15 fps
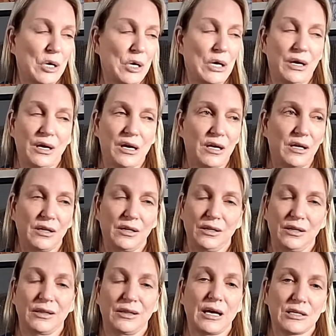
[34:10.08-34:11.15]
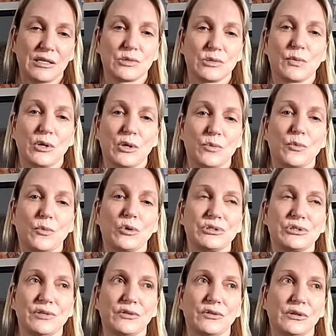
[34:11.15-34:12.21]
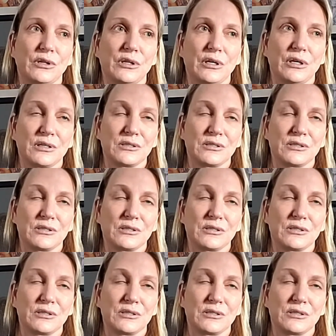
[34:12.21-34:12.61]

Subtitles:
And that's one of the more difficult things.